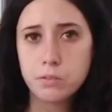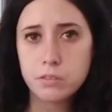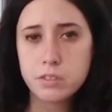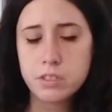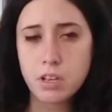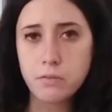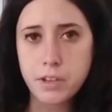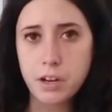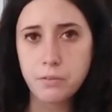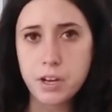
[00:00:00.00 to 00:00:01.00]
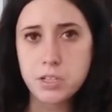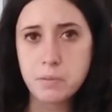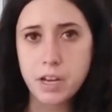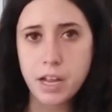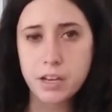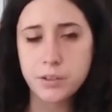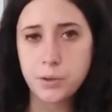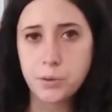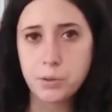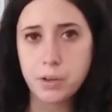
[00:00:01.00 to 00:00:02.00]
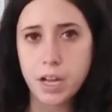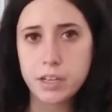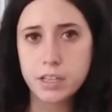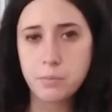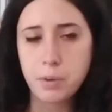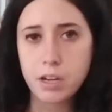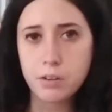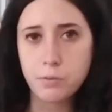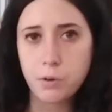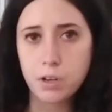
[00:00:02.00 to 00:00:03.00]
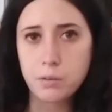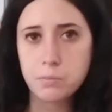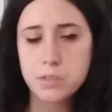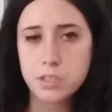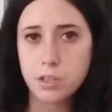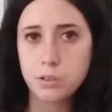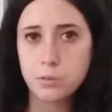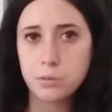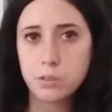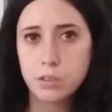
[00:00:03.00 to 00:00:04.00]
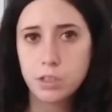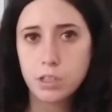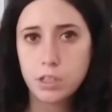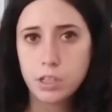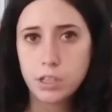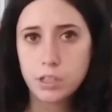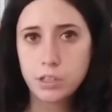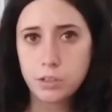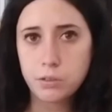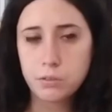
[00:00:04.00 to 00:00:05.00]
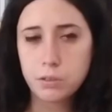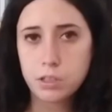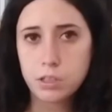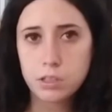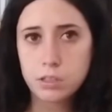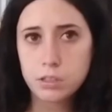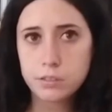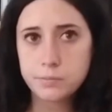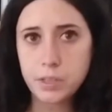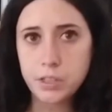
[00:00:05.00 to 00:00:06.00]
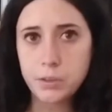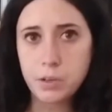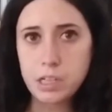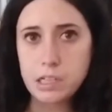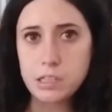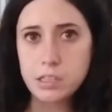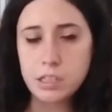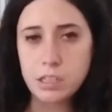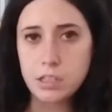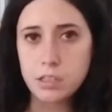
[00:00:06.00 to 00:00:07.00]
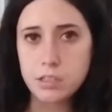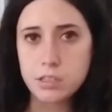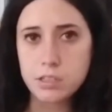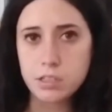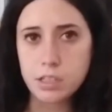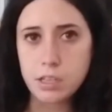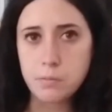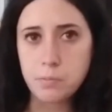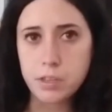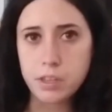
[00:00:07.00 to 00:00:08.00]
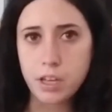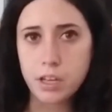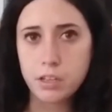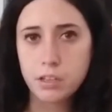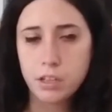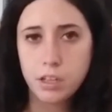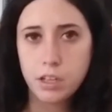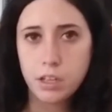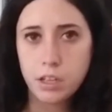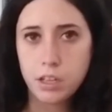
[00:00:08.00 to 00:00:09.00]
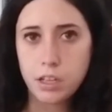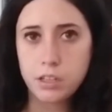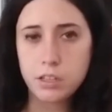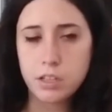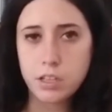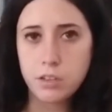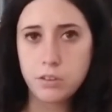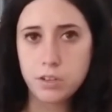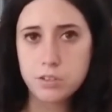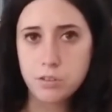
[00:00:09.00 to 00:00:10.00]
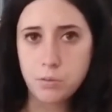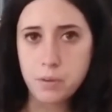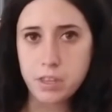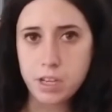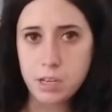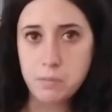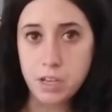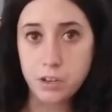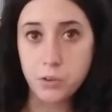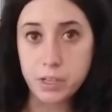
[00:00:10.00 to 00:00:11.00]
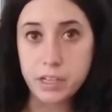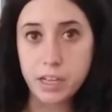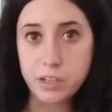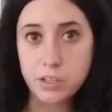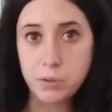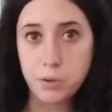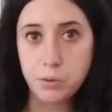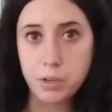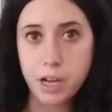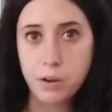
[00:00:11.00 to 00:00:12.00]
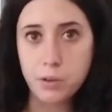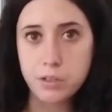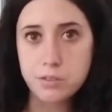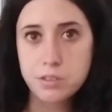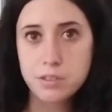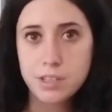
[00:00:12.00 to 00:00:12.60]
self-care regimen I had to go through. I had to get better for him, so, you know, I knew I needed to eat, to sleep, and the NICU nurse told me that he'd be hungry again in 2 to 3 hours.